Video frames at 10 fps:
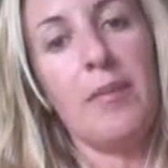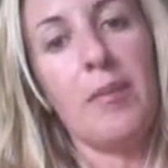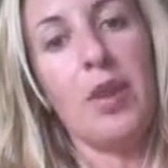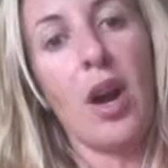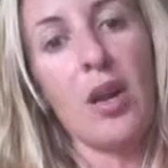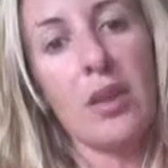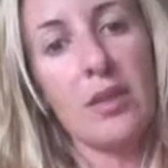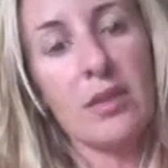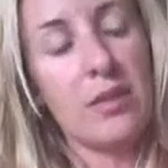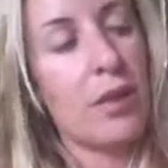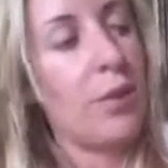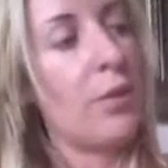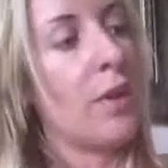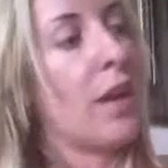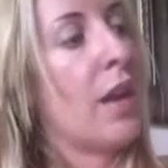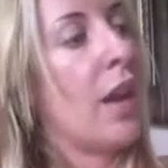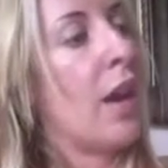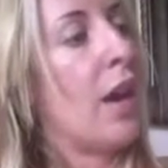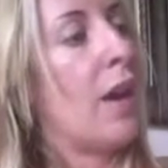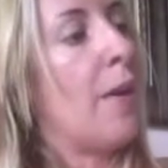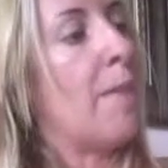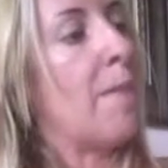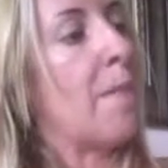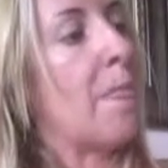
regardless. So I'm